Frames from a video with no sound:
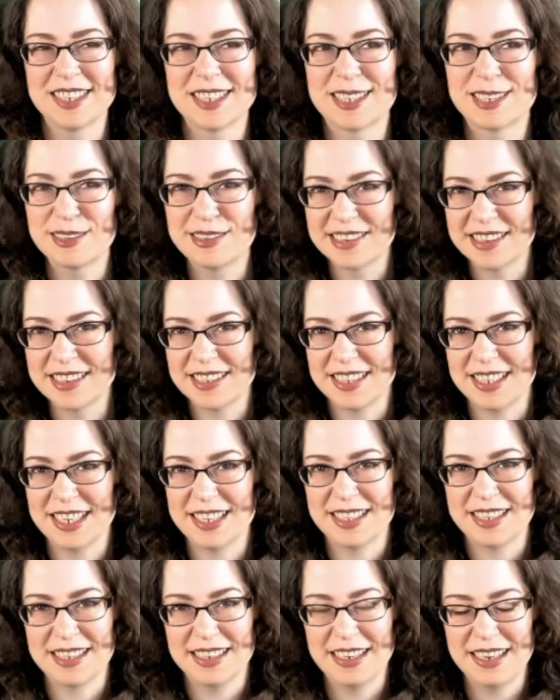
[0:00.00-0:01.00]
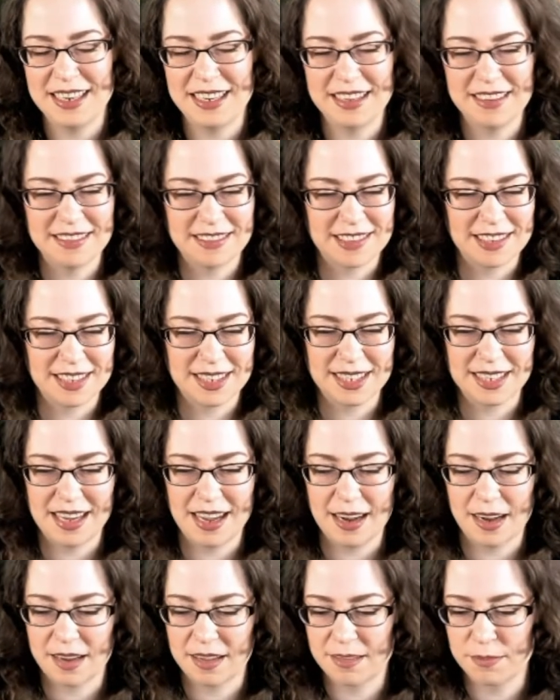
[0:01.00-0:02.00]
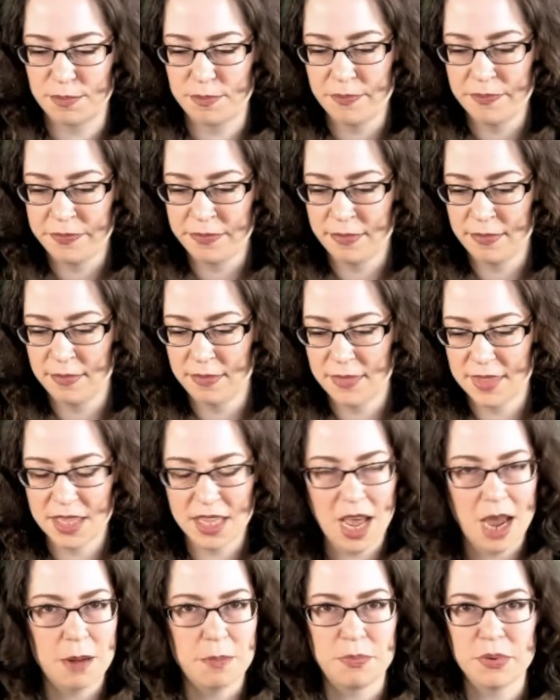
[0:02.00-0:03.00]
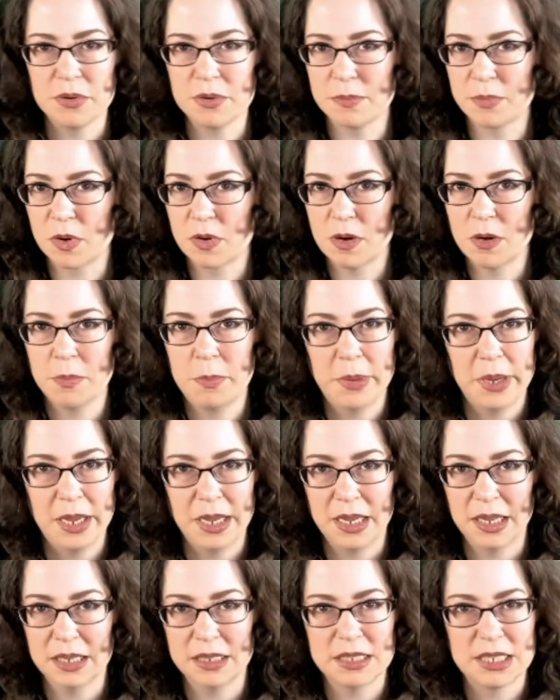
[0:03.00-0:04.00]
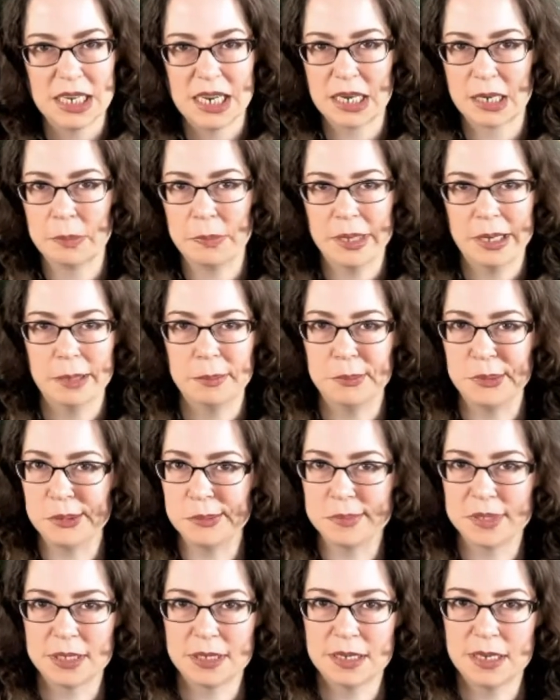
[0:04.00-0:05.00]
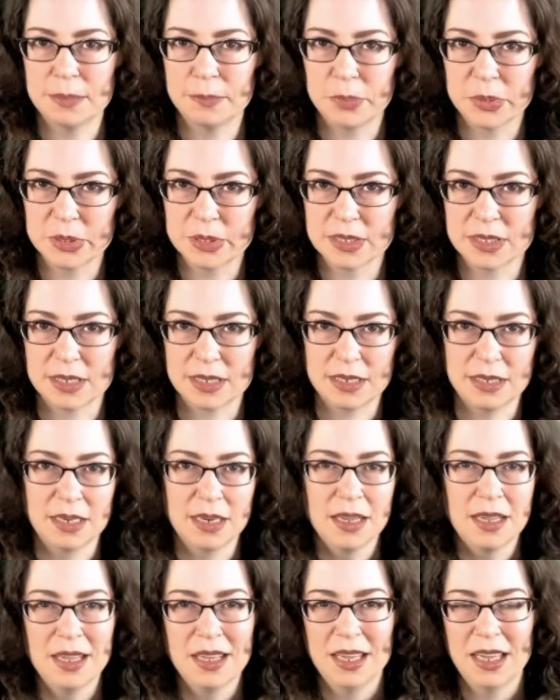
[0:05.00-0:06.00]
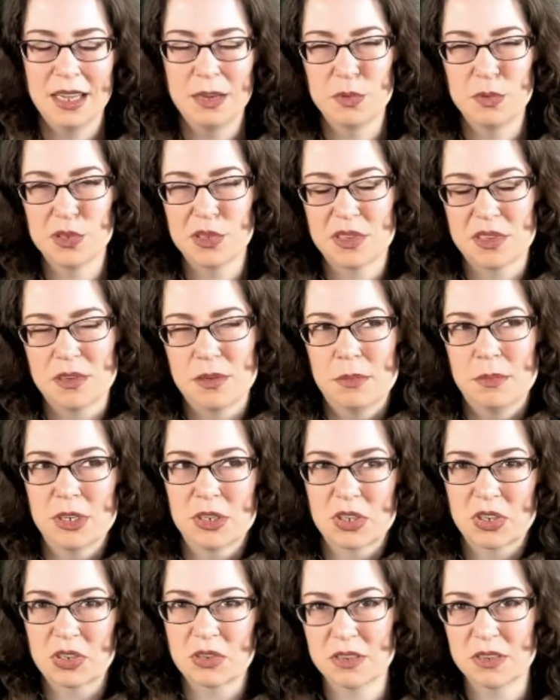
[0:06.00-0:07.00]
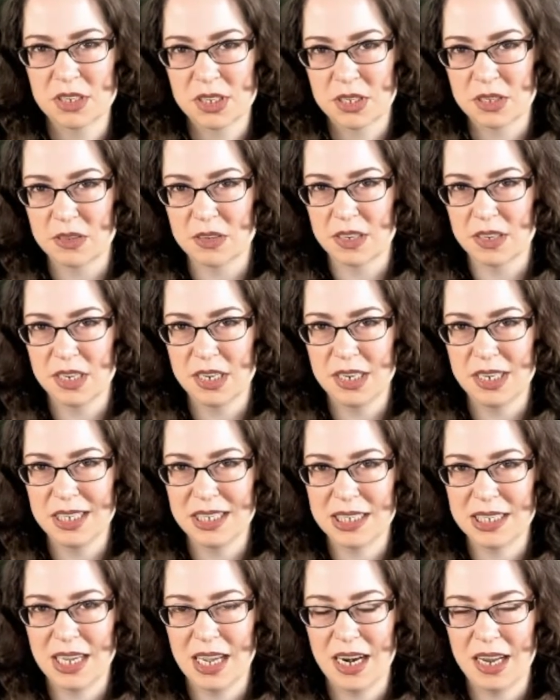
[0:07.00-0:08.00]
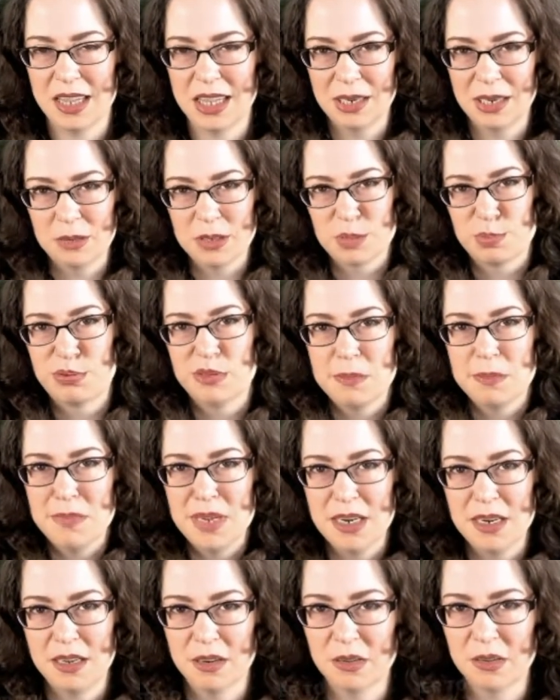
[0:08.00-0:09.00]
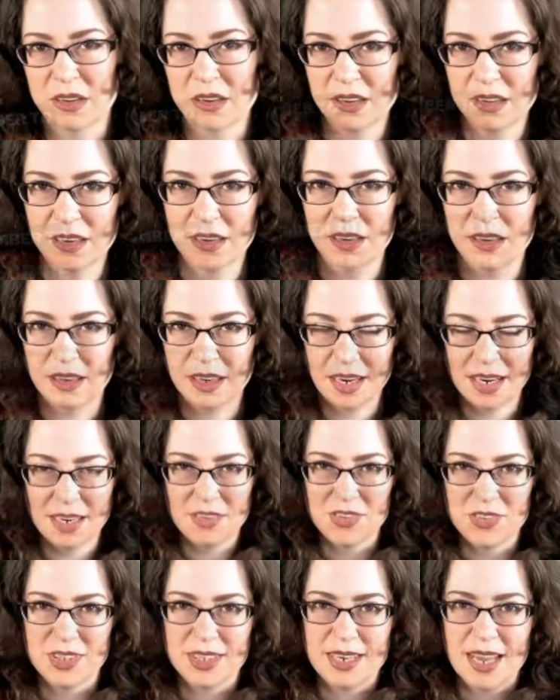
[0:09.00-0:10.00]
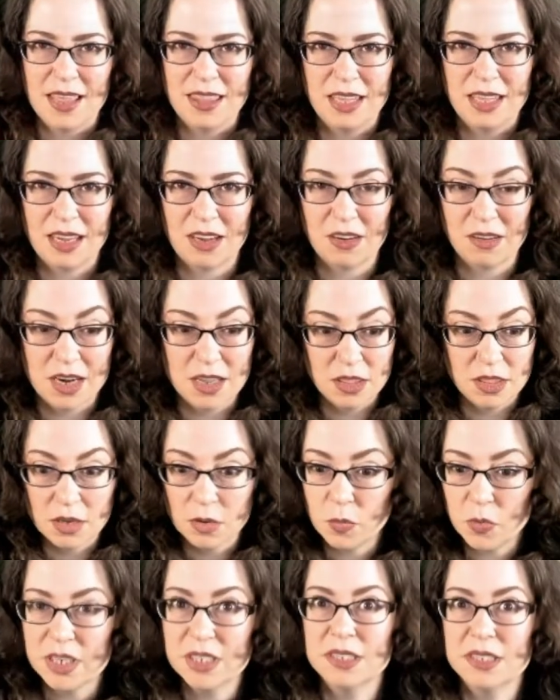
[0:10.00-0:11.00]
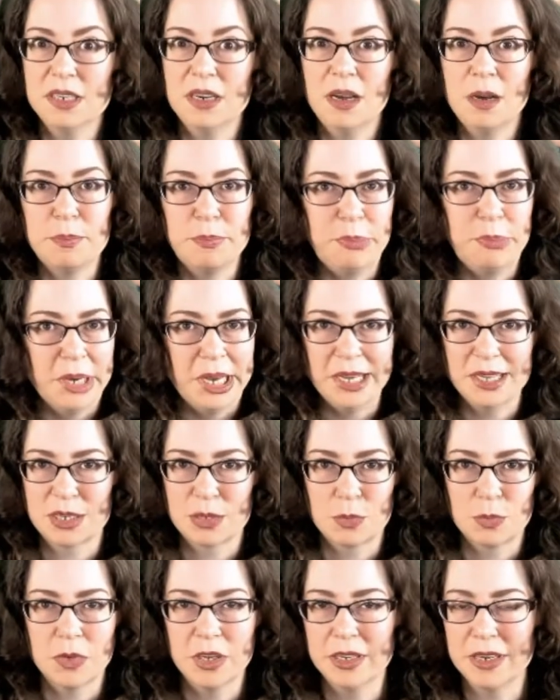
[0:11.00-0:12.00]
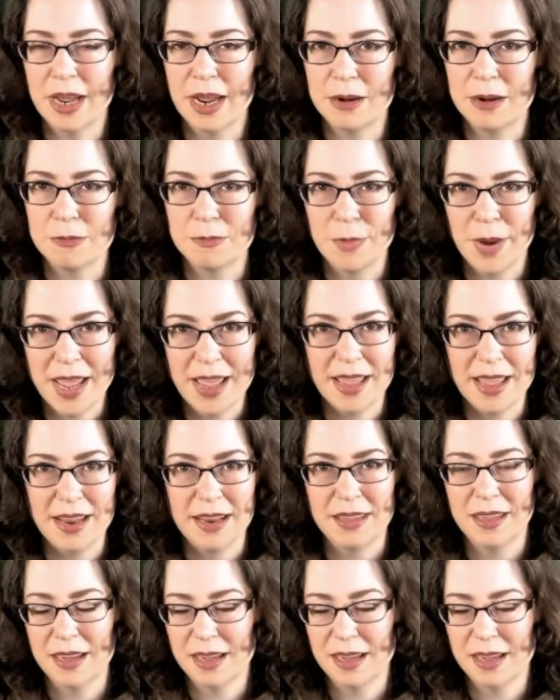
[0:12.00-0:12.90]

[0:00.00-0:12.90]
Sword of Destiny. It was just like a lot of boob groping and talk about boobs and nipples. And it was a bunch of short stories. And I thought it was pretty mediocre and just not that great. There wasn't a best one I read.